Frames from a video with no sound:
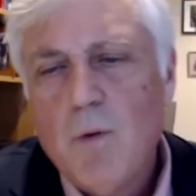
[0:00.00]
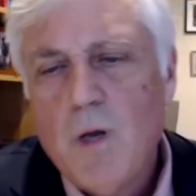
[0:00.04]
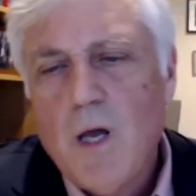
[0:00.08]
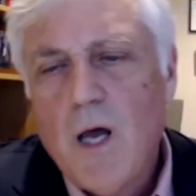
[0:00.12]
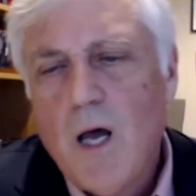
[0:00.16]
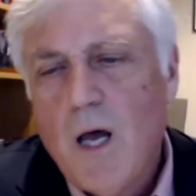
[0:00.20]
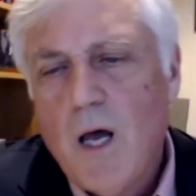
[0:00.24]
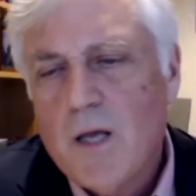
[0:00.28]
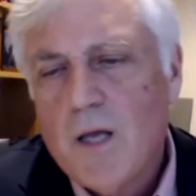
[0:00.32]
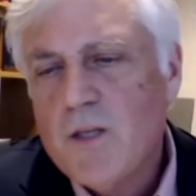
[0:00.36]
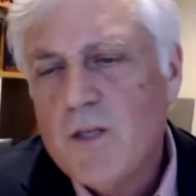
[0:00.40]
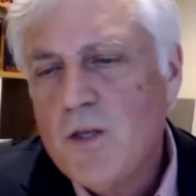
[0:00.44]

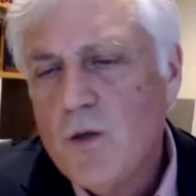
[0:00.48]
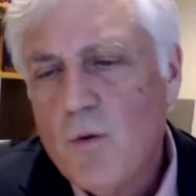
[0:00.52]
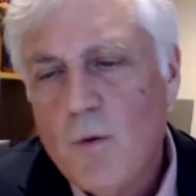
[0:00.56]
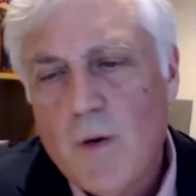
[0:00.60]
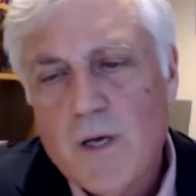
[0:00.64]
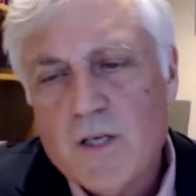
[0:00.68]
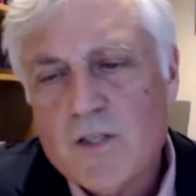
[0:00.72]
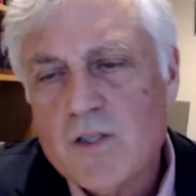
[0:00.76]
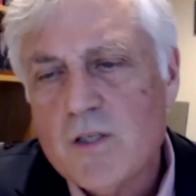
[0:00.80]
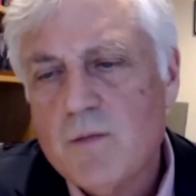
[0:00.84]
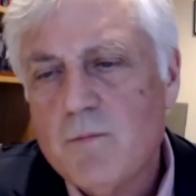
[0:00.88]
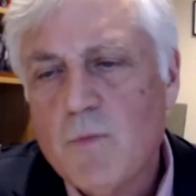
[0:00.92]

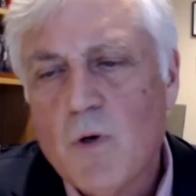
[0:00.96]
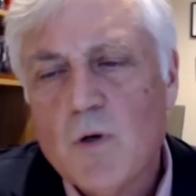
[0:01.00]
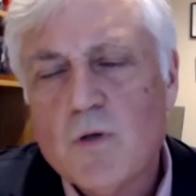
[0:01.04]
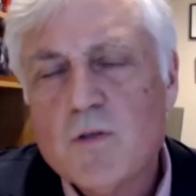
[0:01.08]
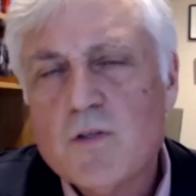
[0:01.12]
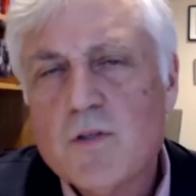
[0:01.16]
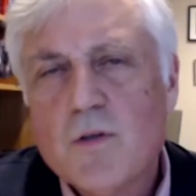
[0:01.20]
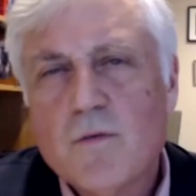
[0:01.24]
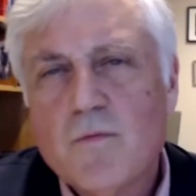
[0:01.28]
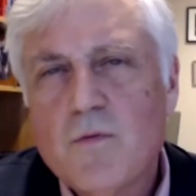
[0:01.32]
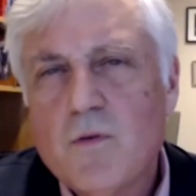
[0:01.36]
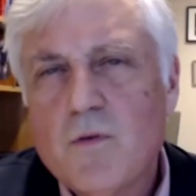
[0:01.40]
US and
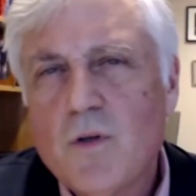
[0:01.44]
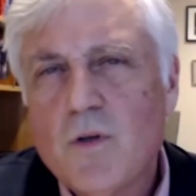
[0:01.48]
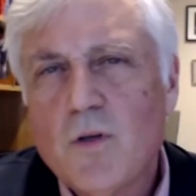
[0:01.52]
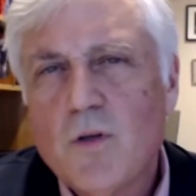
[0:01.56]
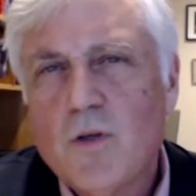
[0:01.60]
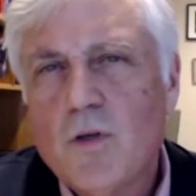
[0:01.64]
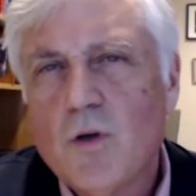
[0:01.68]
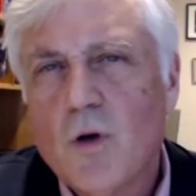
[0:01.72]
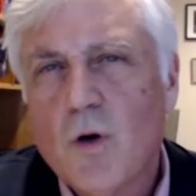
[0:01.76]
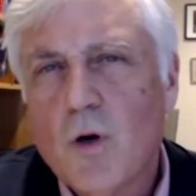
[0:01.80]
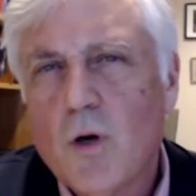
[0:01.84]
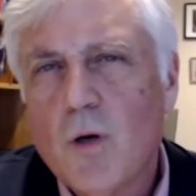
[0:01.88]
most of
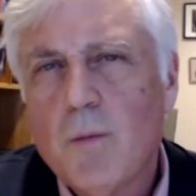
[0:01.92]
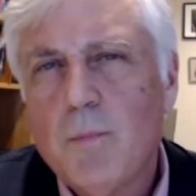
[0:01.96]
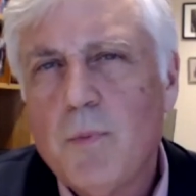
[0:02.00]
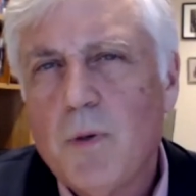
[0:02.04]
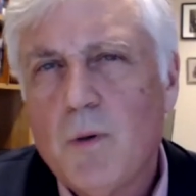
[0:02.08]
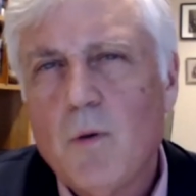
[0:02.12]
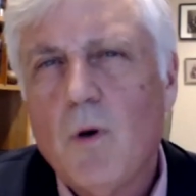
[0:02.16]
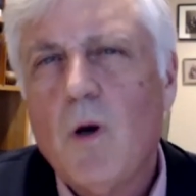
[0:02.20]
Europe